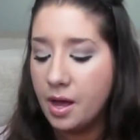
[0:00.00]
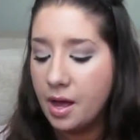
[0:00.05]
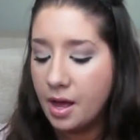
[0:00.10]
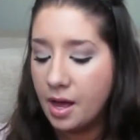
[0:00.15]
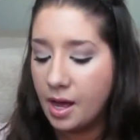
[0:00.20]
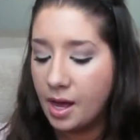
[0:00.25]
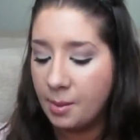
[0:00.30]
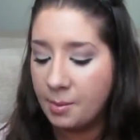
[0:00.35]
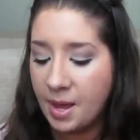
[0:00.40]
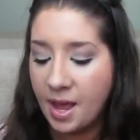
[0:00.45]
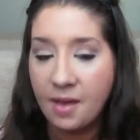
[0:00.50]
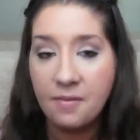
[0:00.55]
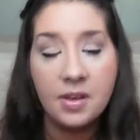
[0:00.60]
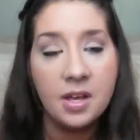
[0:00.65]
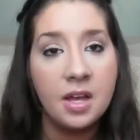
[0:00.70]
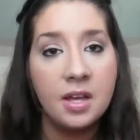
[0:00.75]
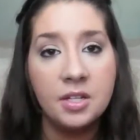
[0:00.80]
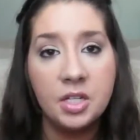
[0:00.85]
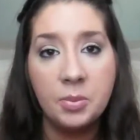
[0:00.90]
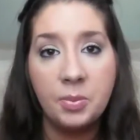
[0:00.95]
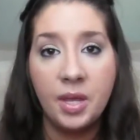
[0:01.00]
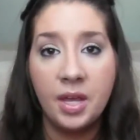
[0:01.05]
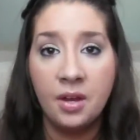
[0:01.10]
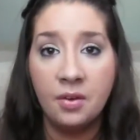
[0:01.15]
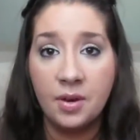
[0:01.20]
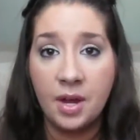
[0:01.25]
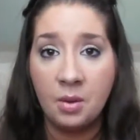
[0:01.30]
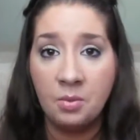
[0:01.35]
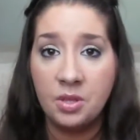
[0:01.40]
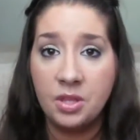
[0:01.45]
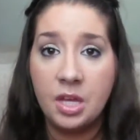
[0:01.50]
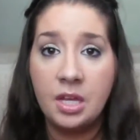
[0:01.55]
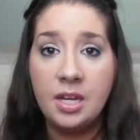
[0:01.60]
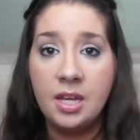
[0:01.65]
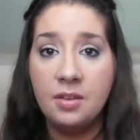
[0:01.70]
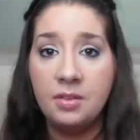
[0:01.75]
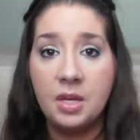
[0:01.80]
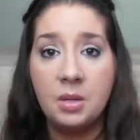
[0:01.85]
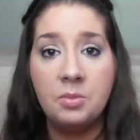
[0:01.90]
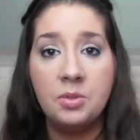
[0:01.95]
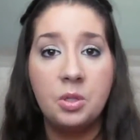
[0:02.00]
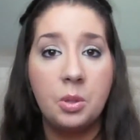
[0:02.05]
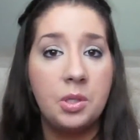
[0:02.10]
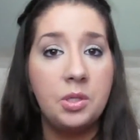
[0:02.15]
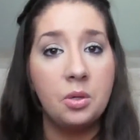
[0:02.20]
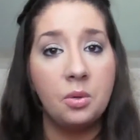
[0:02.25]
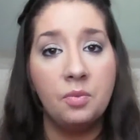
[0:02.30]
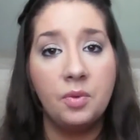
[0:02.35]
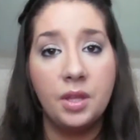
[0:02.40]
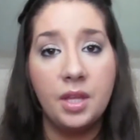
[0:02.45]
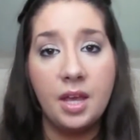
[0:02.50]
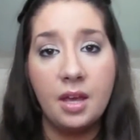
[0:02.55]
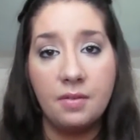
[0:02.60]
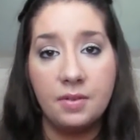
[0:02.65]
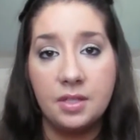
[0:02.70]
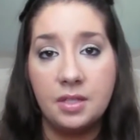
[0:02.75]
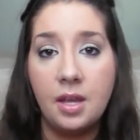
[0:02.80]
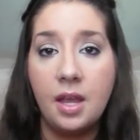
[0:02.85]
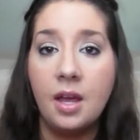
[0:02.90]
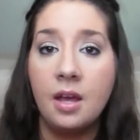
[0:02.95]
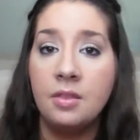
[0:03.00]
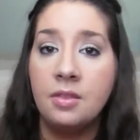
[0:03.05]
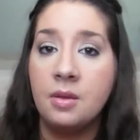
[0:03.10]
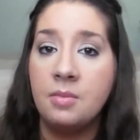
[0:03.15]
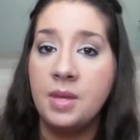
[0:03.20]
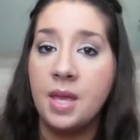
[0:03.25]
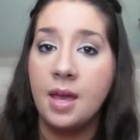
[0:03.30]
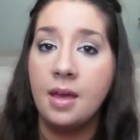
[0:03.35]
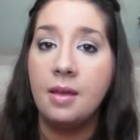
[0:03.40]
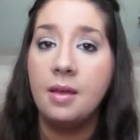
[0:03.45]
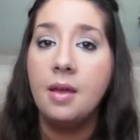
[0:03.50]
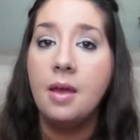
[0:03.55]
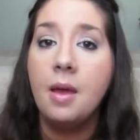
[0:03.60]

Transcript: Um, I haven't gotten to play around with any of them, so I don't really have a say on them yet,